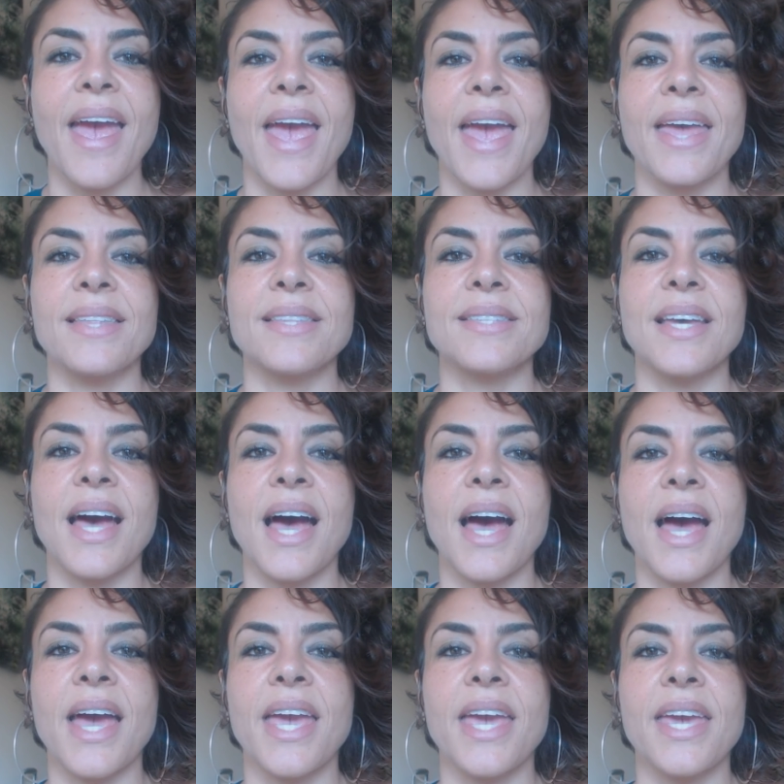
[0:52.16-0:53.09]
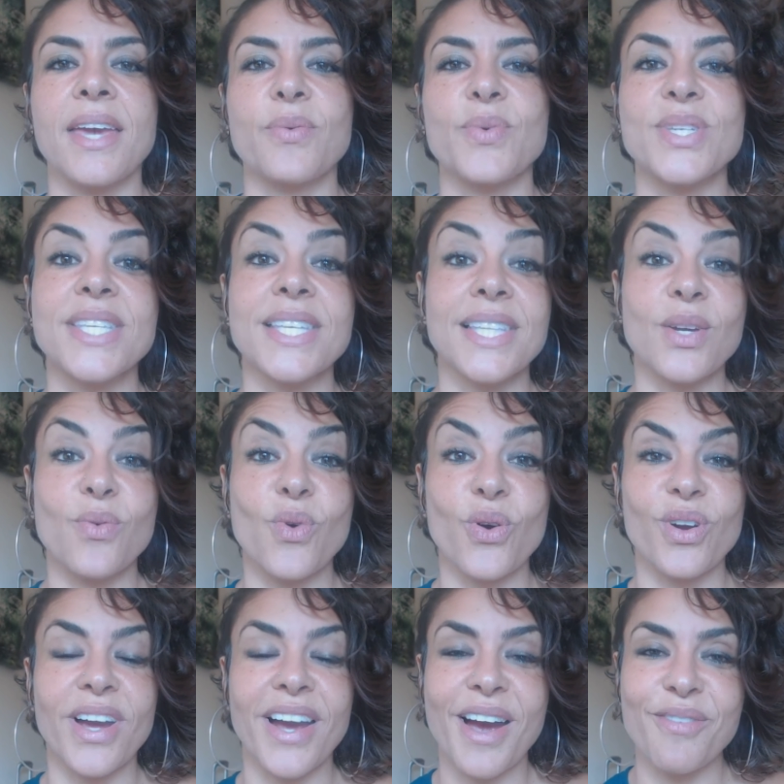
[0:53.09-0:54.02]
And I recently
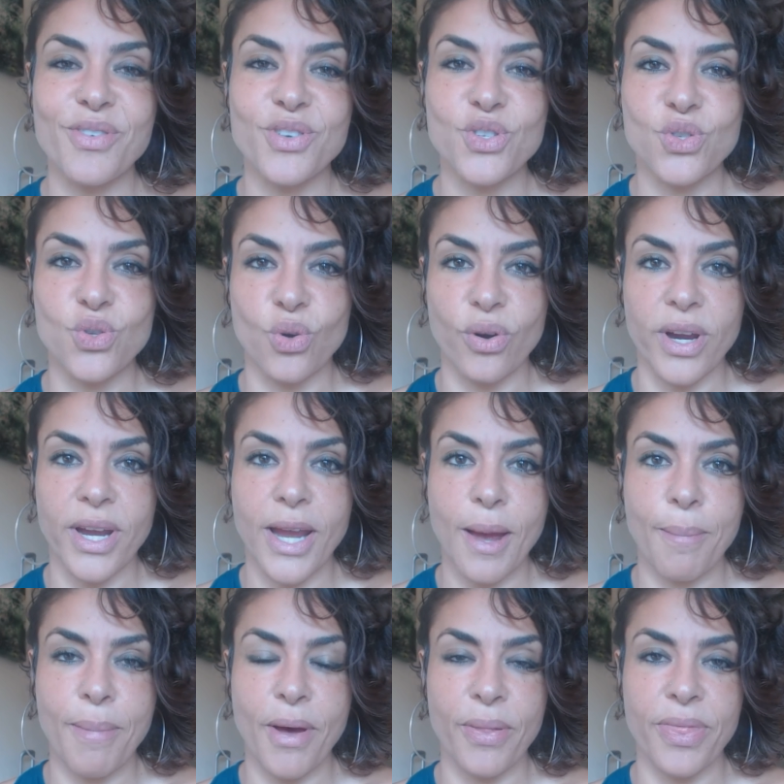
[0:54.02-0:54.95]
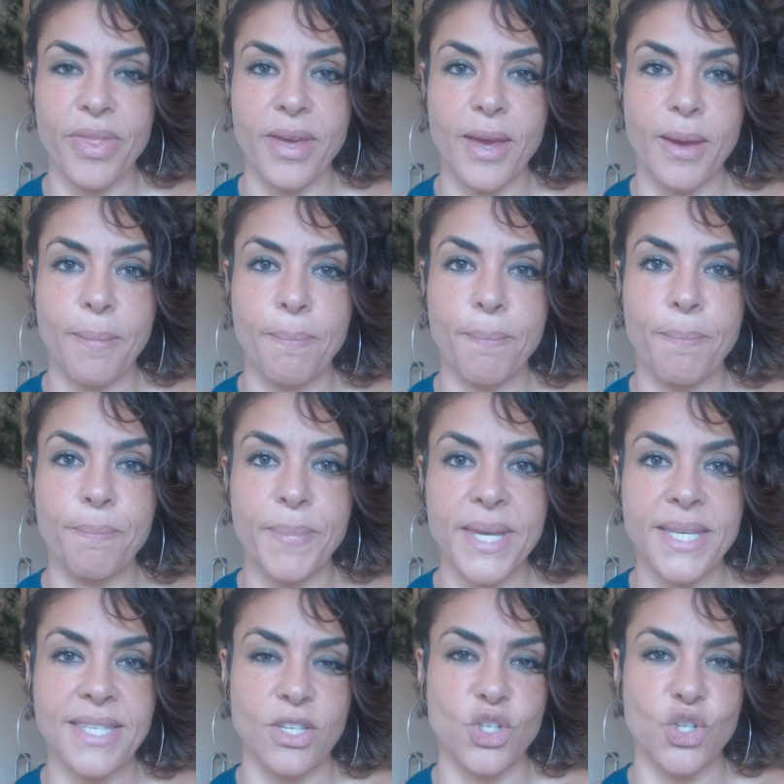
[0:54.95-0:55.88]
wrote a cover story about the
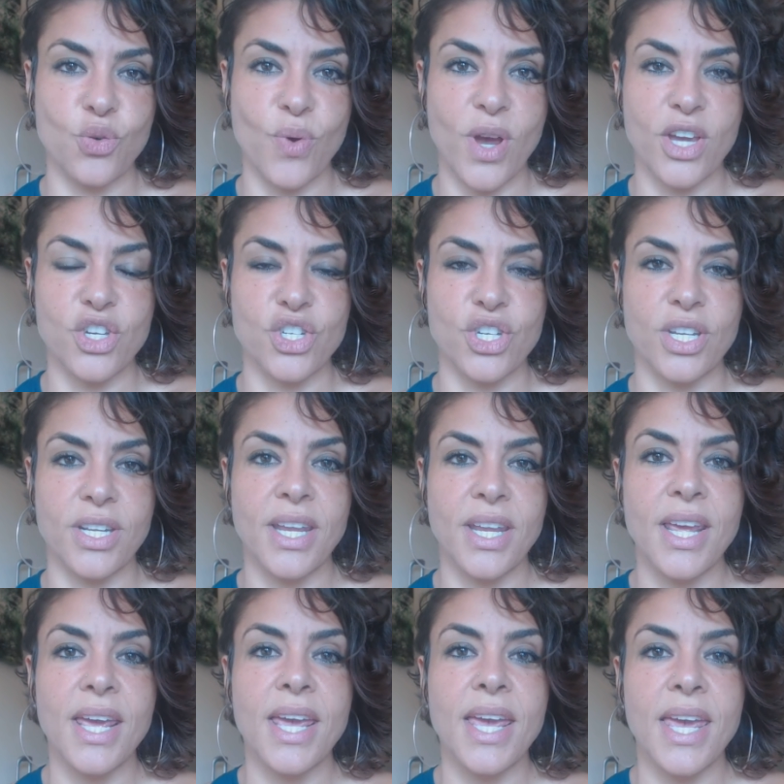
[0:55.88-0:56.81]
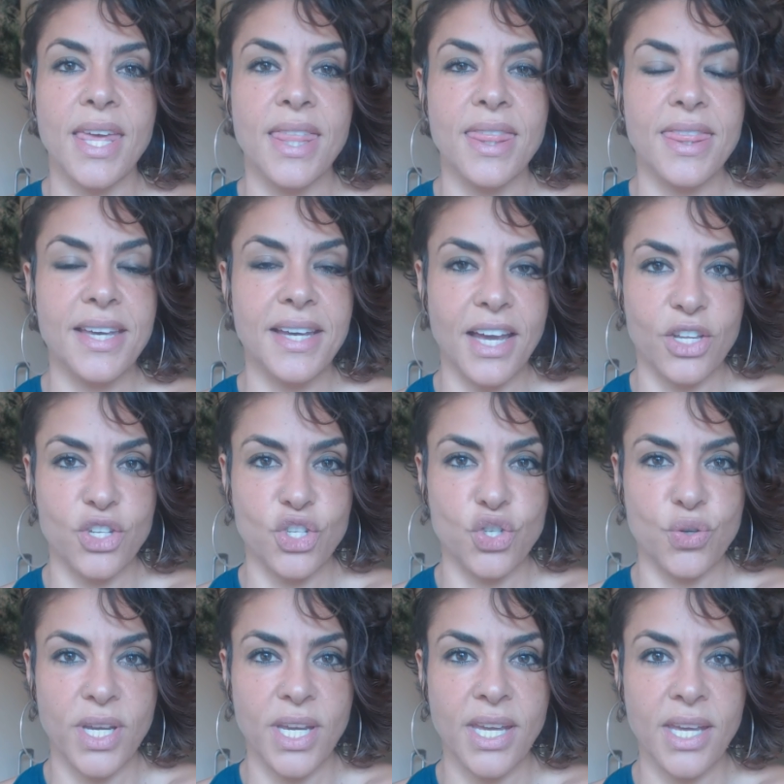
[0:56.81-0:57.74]
bee situation in the
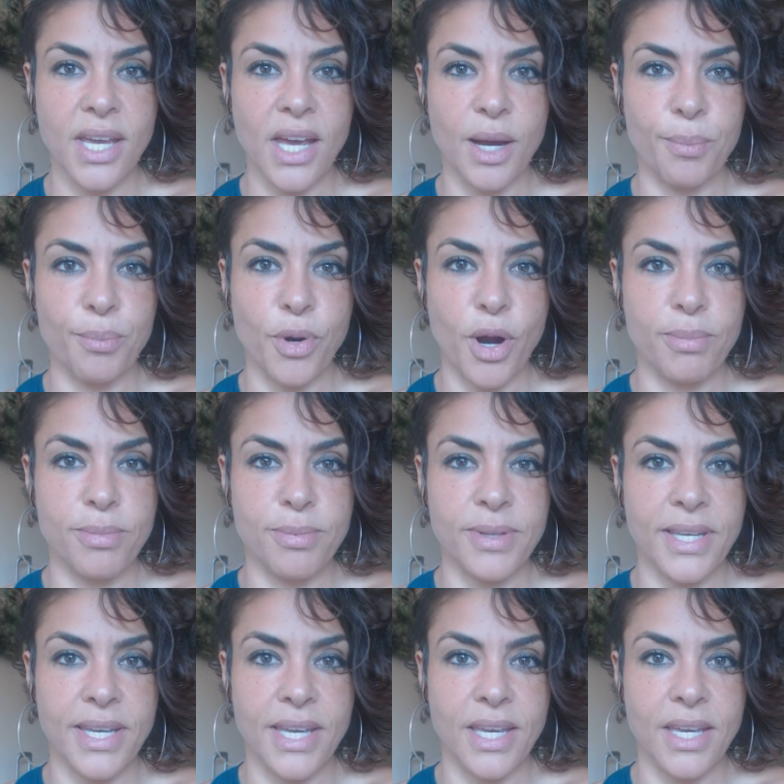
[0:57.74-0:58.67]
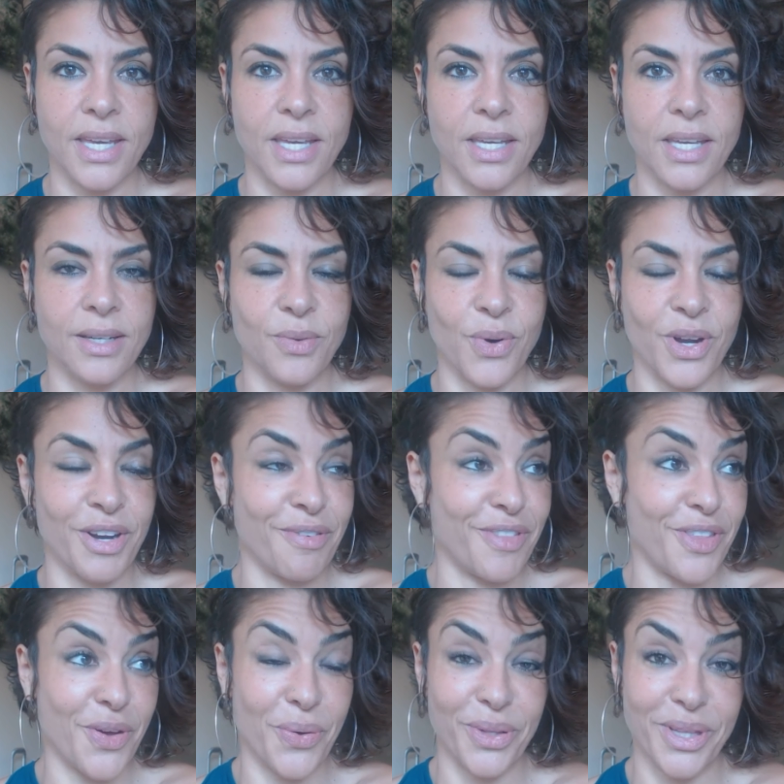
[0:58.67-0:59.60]
country, probably one
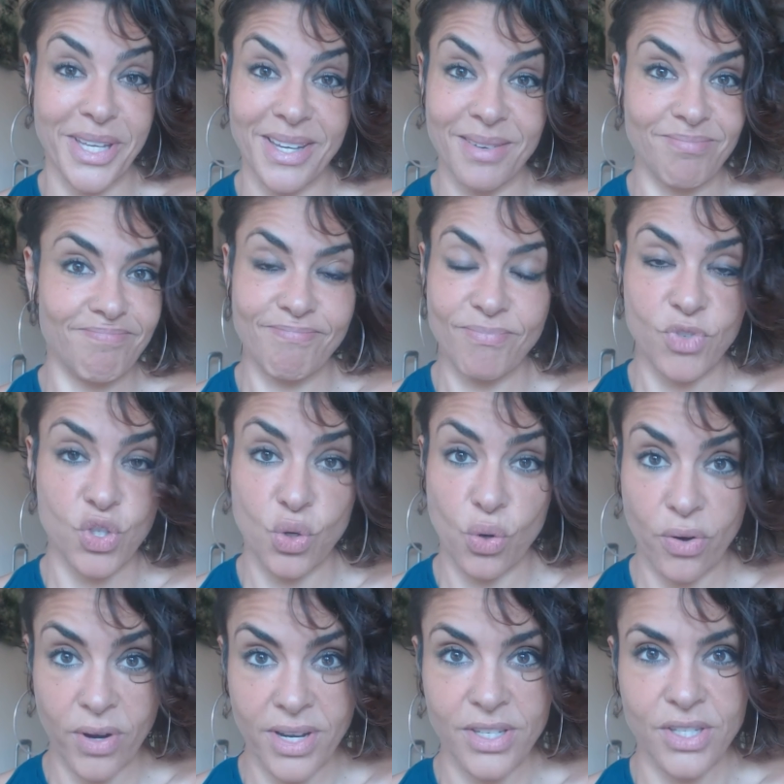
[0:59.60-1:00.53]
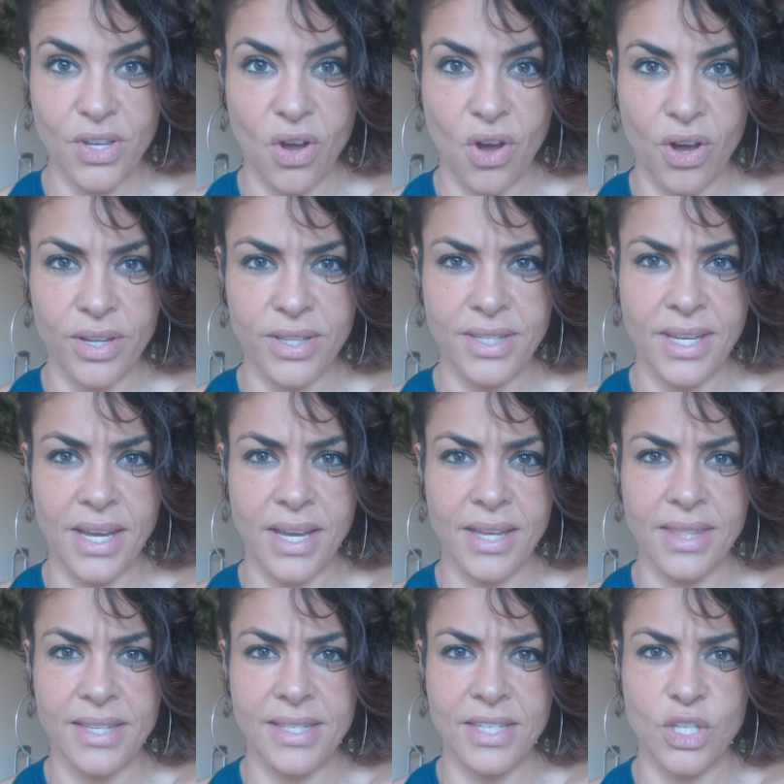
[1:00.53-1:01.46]
of the only stories
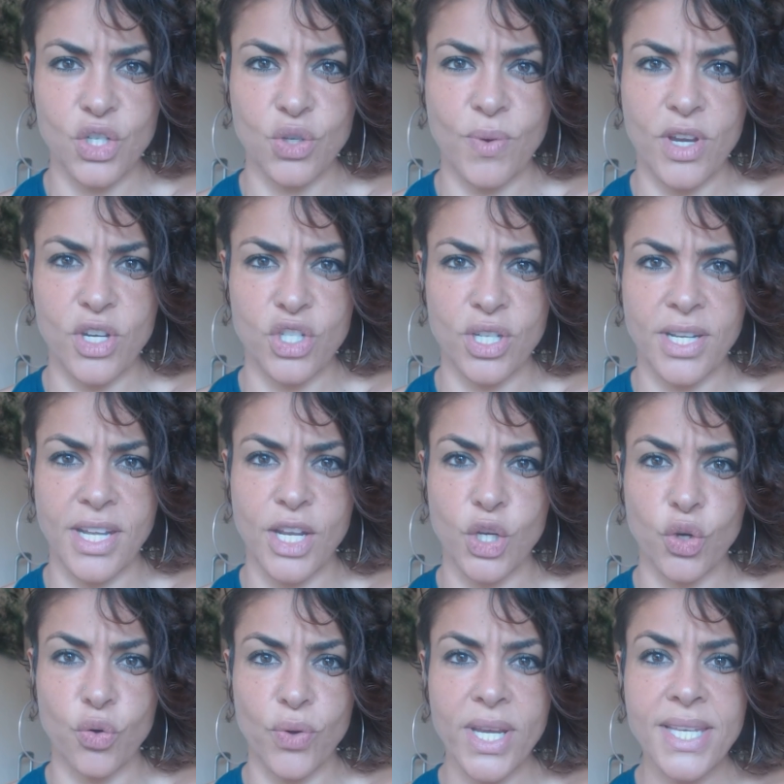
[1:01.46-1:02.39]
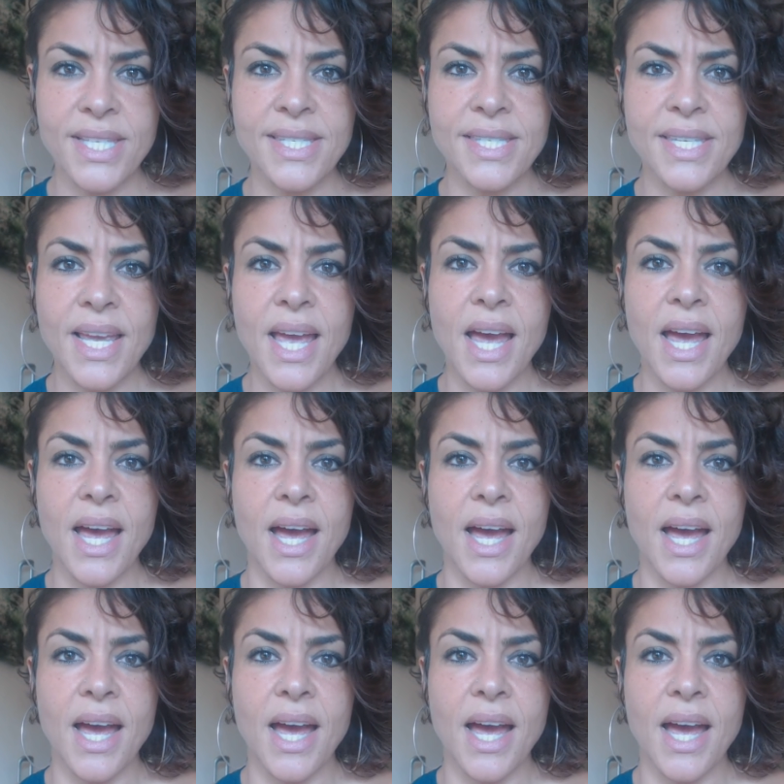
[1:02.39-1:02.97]
on the situation in Greece.